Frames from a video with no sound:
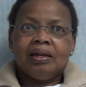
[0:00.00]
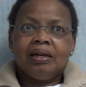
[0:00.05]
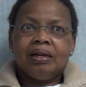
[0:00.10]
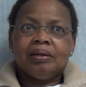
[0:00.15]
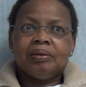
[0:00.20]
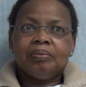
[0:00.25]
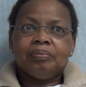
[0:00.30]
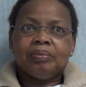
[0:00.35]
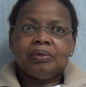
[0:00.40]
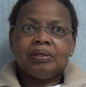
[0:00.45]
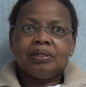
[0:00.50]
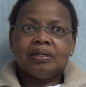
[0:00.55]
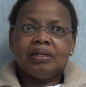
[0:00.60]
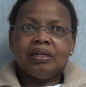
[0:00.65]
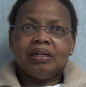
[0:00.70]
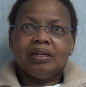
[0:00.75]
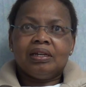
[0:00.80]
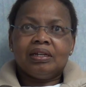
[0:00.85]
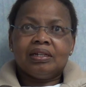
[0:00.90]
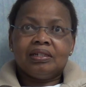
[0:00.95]
I'm a
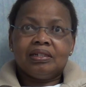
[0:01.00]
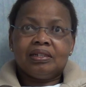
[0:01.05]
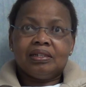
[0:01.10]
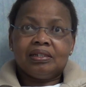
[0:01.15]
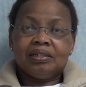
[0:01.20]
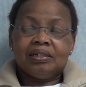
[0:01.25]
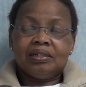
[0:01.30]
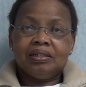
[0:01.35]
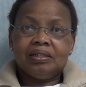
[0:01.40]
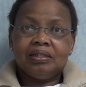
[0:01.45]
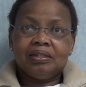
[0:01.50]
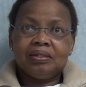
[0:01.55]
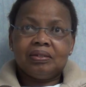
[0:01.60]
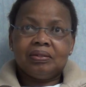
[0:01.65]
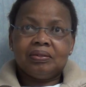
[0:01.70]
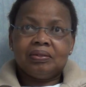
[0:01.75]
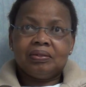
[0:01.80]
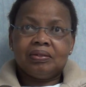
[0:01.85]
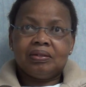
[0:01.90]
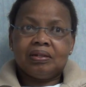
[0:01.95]
lecturer.
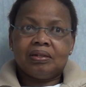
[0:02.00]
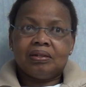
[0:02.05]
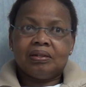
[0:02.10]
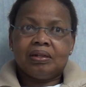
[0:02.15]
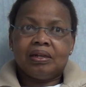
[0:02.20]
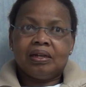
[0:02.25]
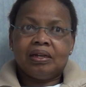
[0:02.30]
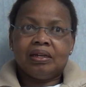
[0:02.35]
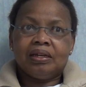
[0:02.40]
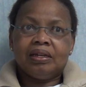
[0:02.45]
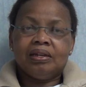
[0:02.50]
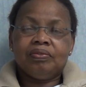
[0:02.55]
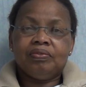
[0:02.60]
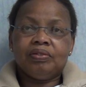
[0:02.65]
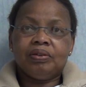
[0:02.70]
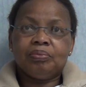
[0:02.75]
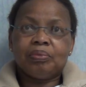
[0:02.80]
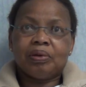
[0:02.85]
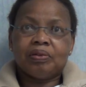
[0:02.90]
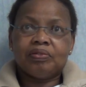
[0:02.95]
I live
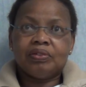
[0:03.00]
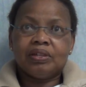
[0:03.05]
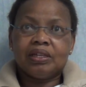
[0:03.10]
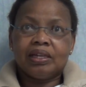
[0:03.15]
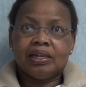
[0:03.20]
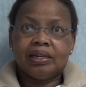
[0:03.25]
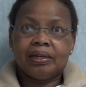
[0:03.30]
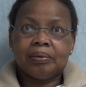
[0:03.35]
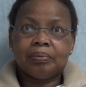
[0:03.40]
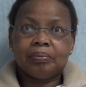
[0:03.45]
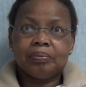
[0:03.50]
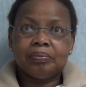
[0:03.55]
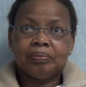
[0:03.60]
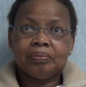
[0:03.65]
in Mafikeng.